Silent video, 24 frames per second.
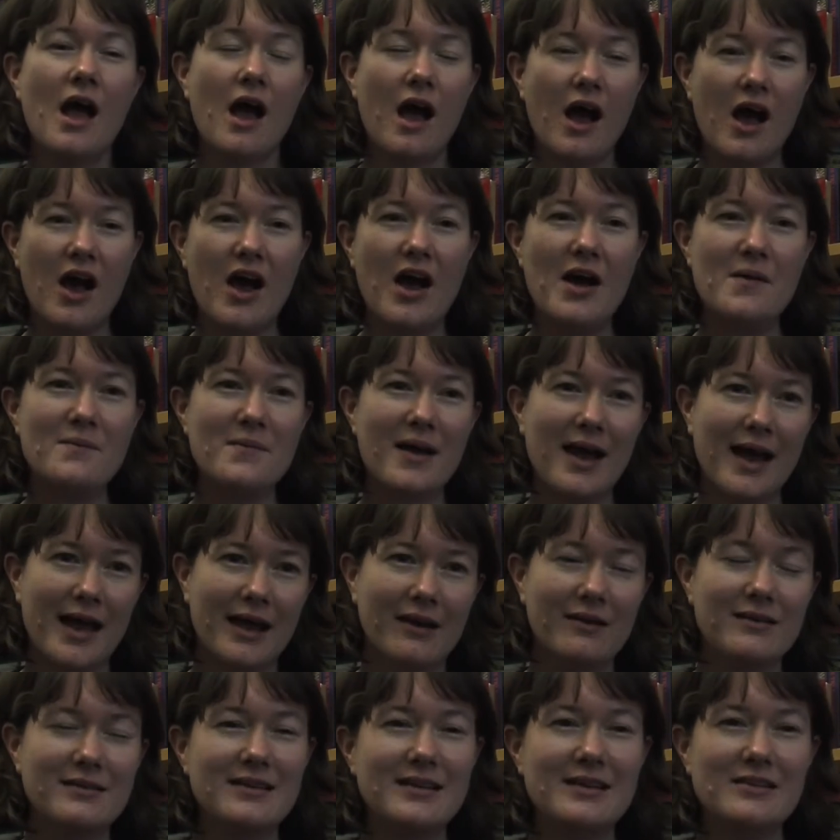and
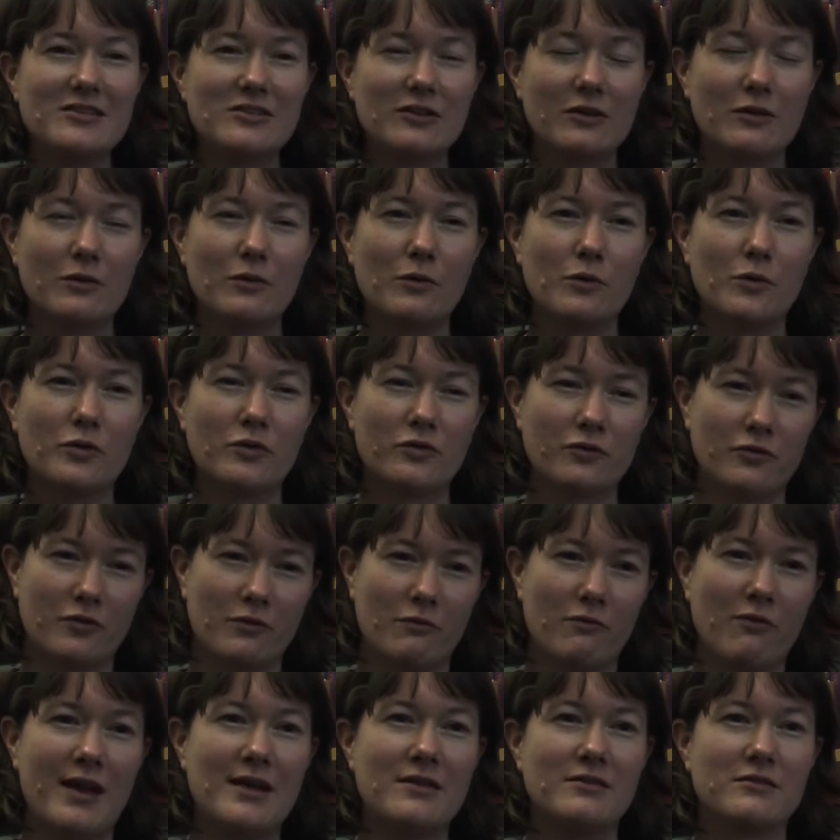I teach a course from
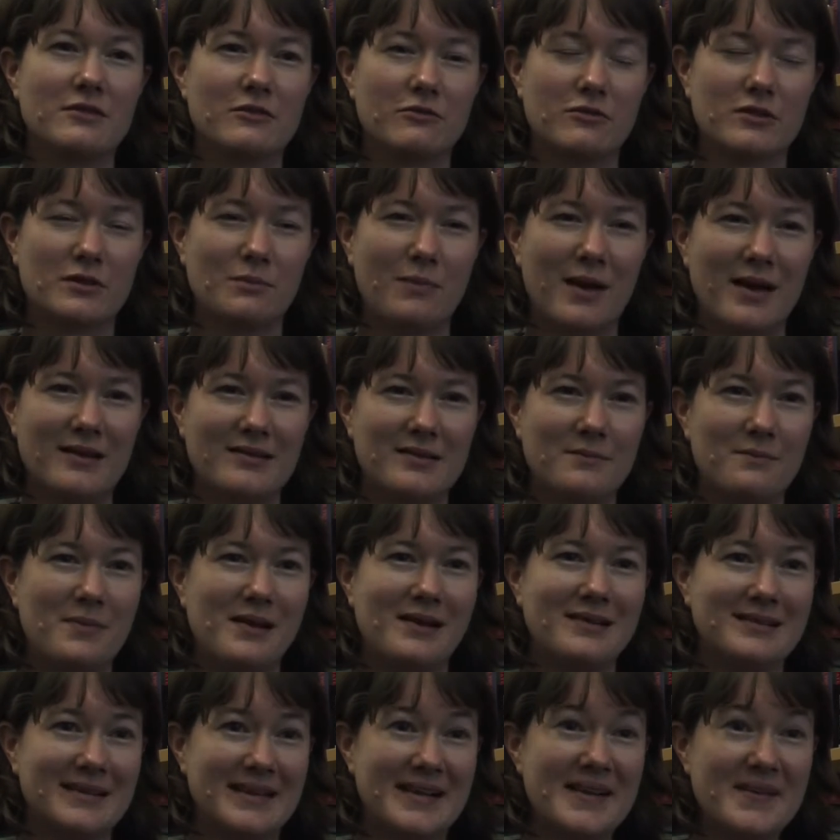Rakes to
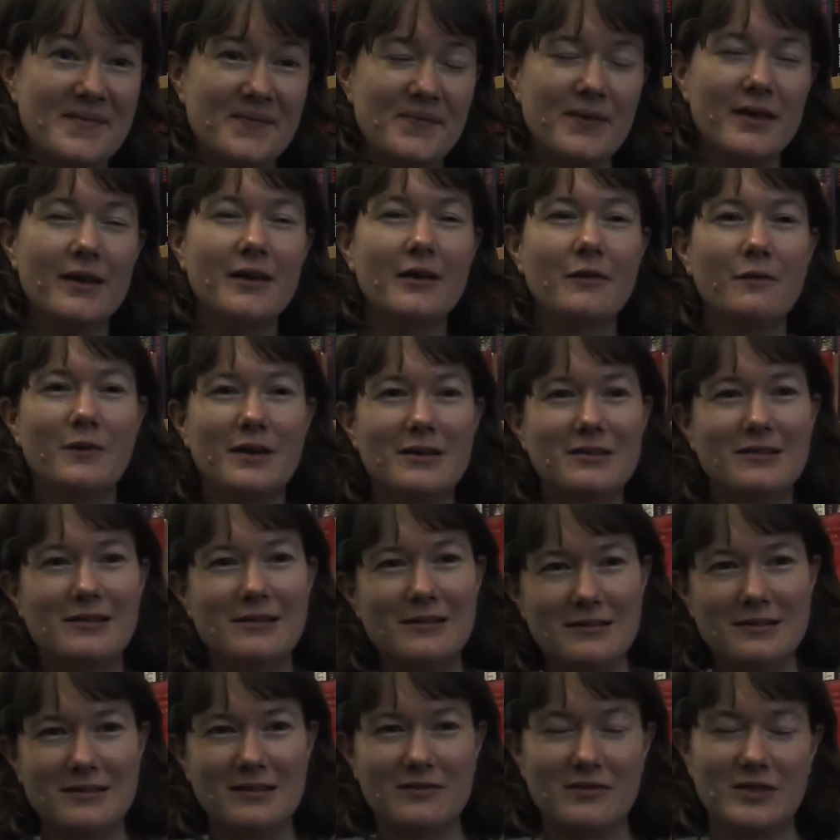Respectability, which
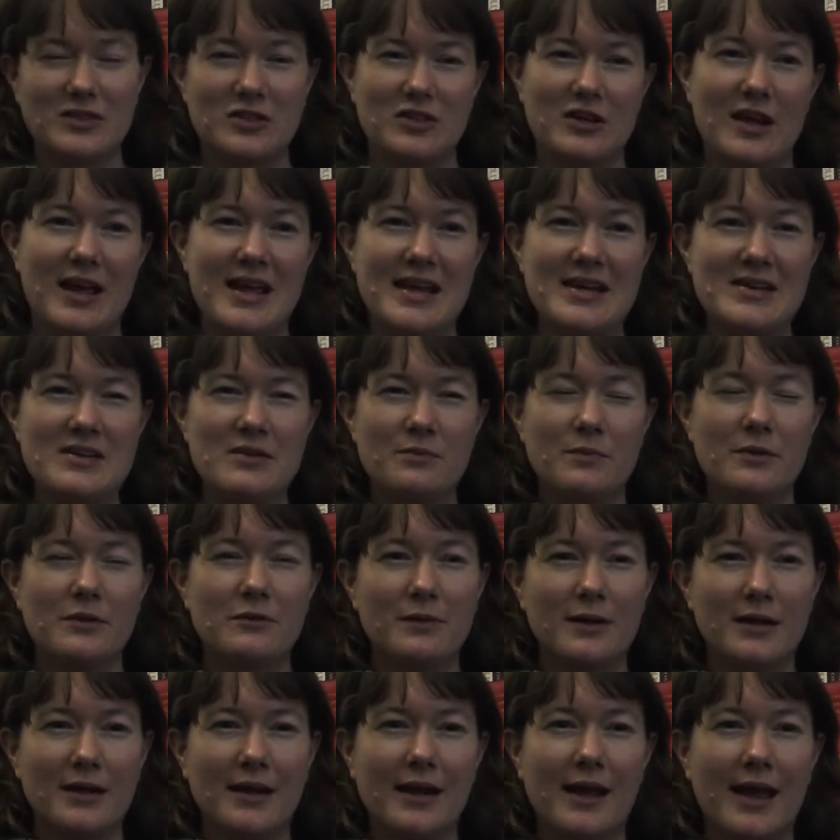looks at the change
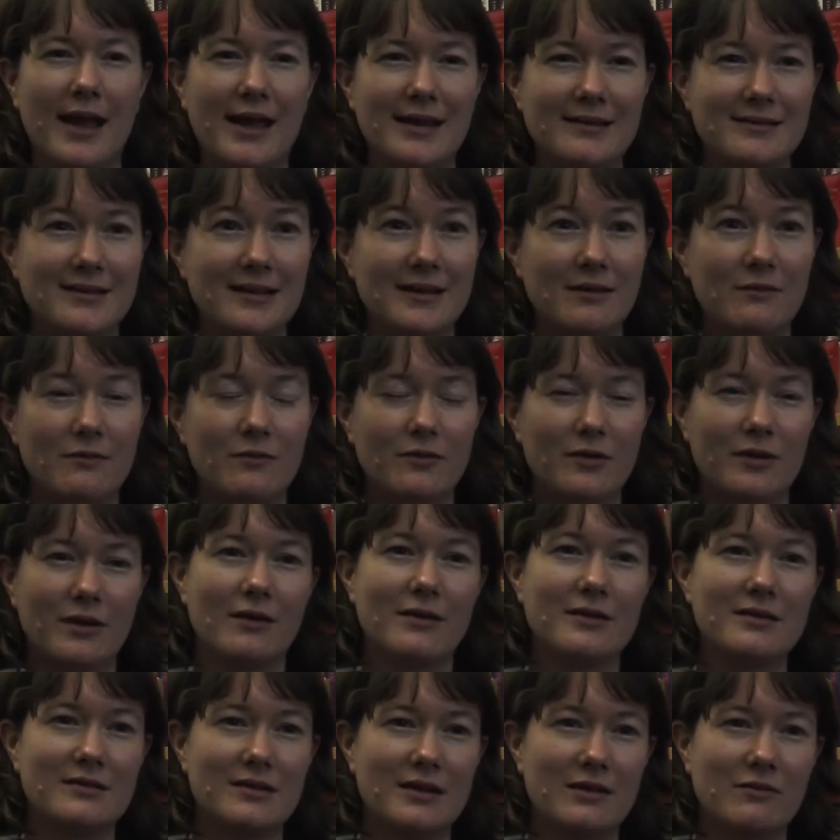between the 18th and
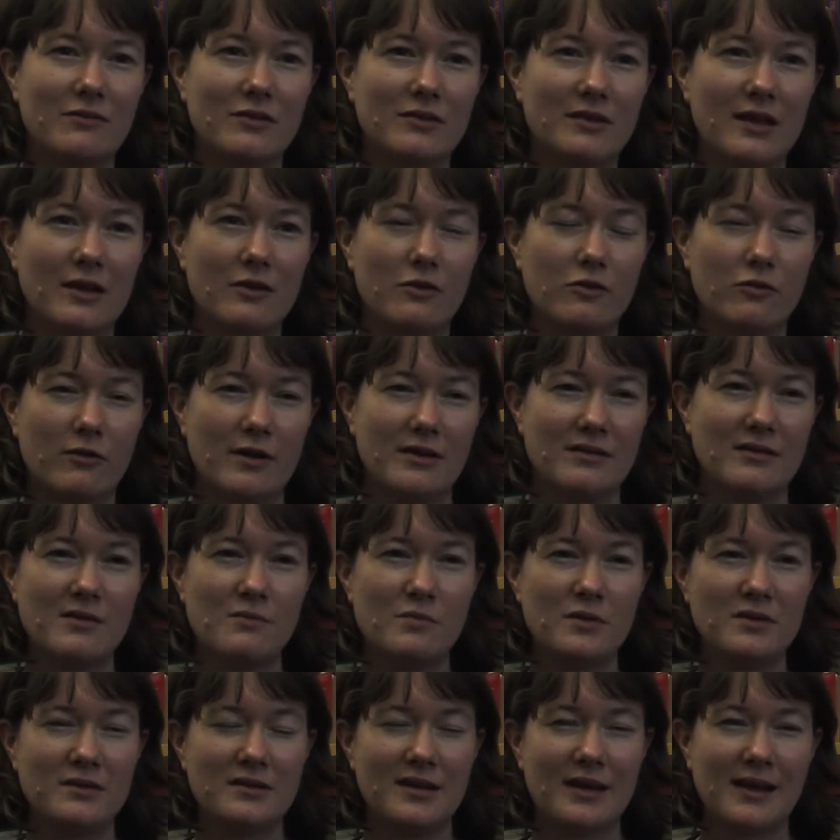19th centuries, and in
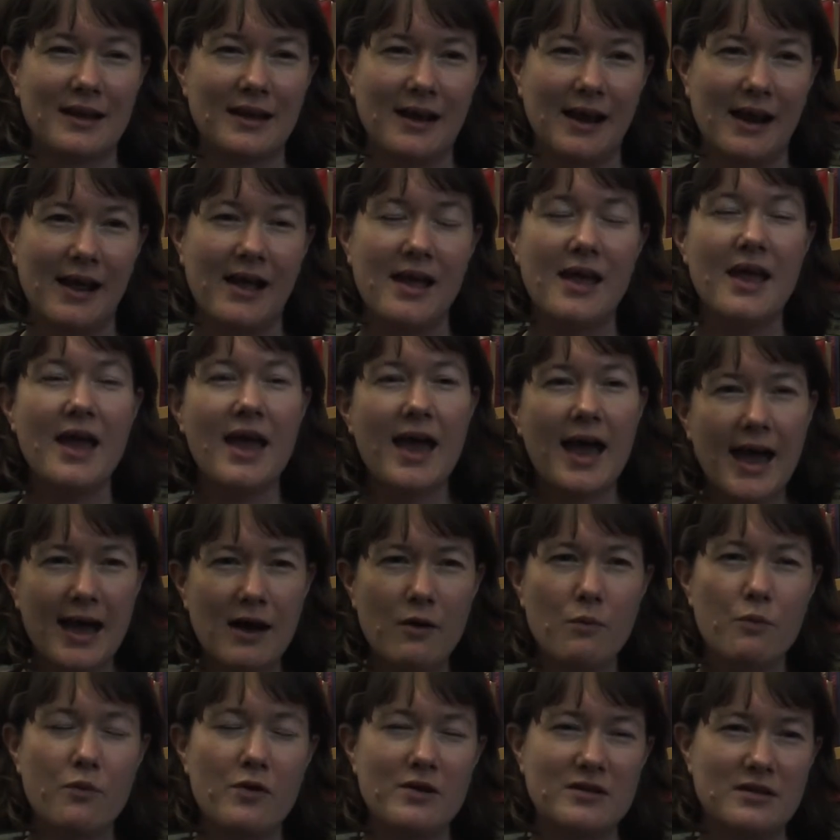particular,
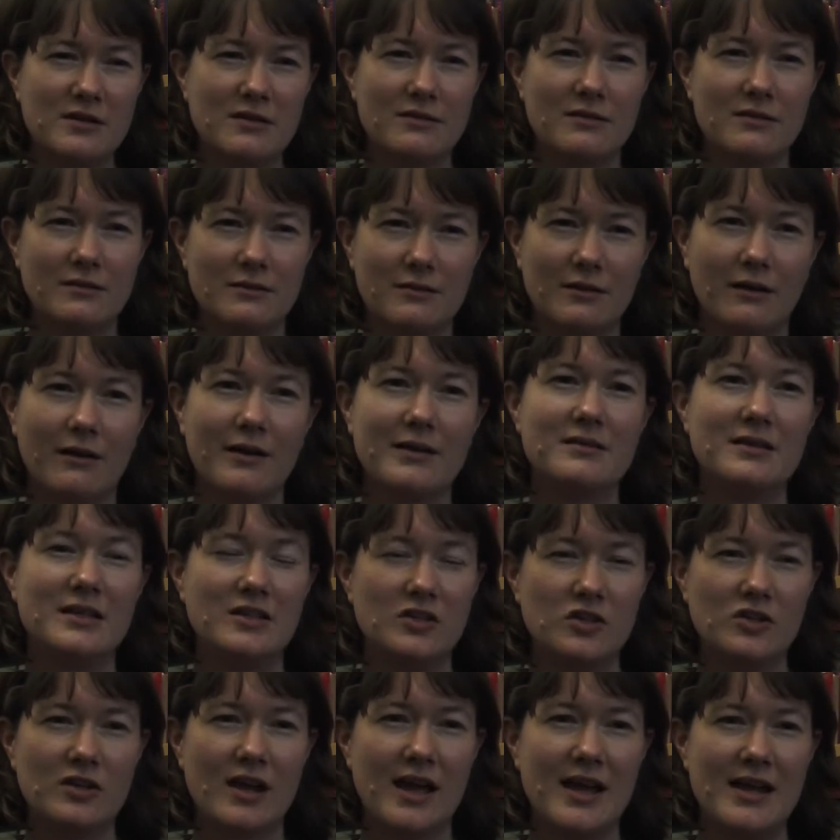how British society
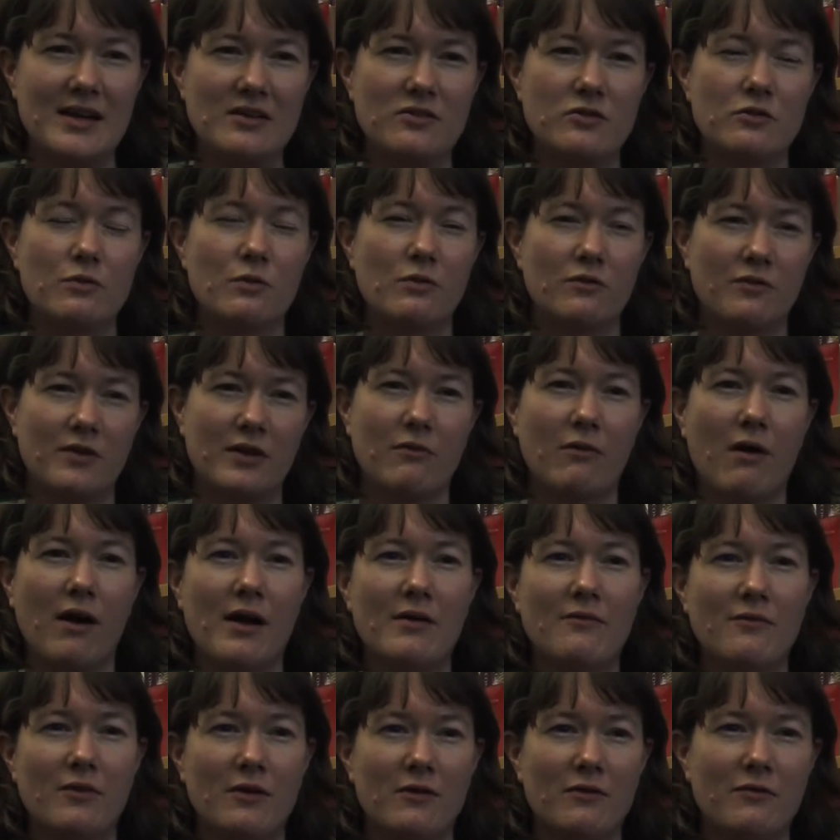changed with the
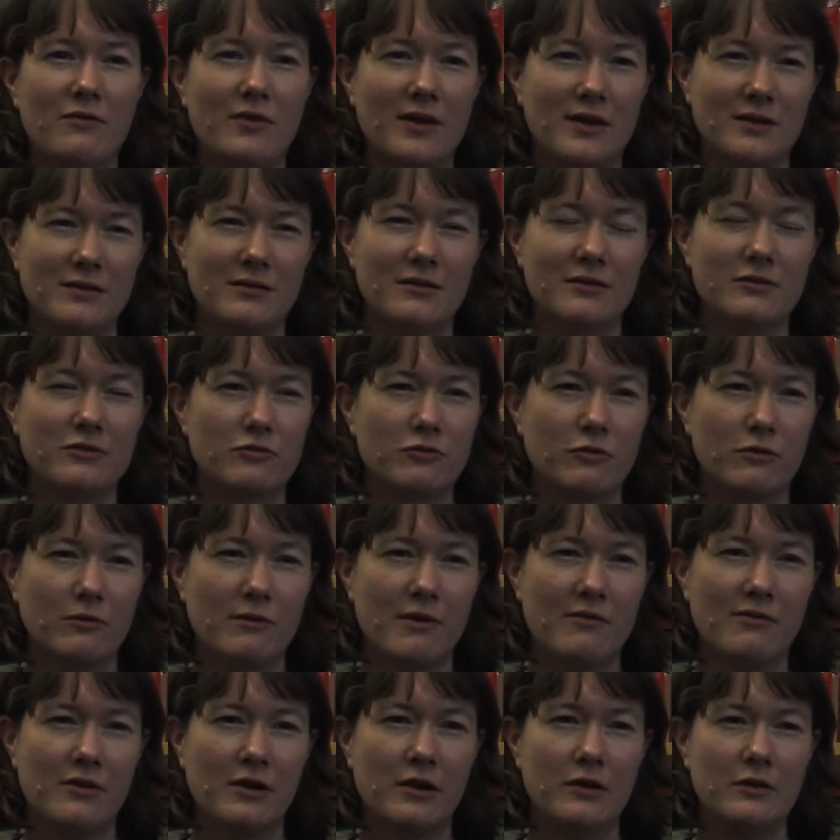arrival of the Industrial
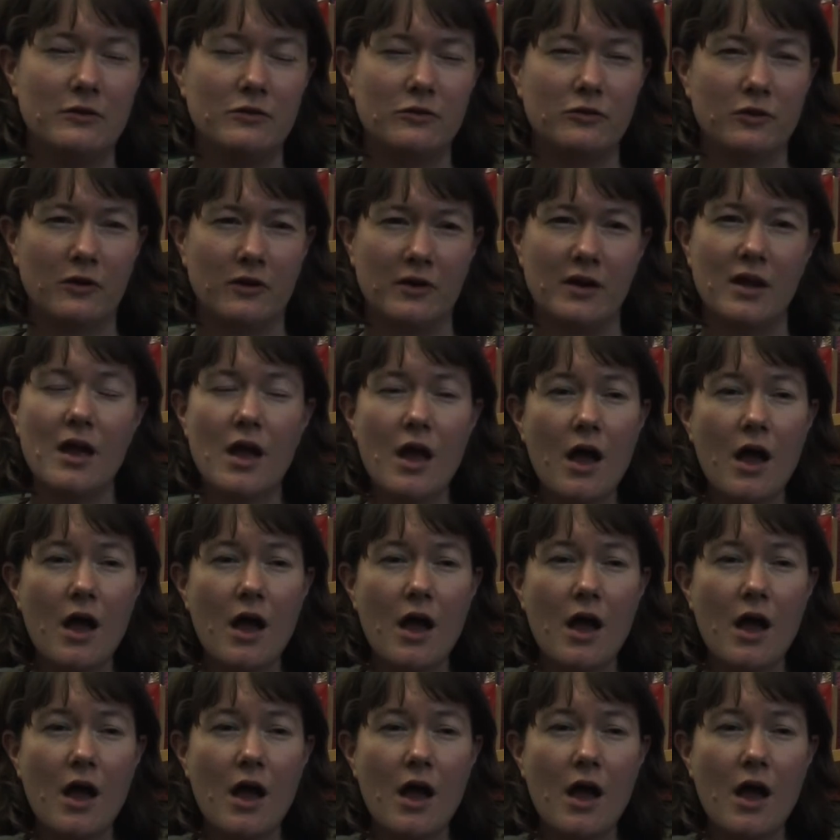Revolution,